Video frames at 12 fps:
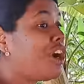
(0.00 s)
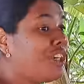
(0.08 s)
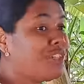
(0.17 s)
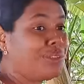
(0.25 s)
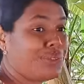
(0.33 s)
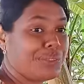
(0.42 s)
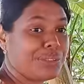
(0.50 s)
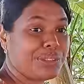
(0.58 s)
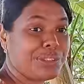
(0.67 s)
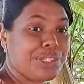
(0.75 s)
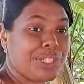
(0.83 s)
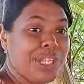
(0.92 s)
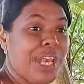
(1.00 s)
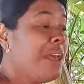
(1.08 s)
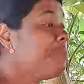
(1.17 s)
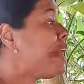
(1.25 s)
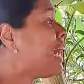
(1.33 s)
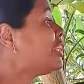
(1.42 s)
taught you.
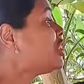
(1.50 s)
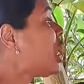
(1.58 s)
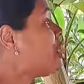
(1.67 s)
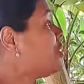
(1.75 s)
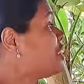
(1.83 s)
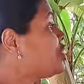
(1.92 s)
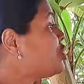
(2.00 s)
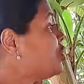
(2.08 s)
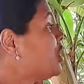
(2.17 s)
My job is to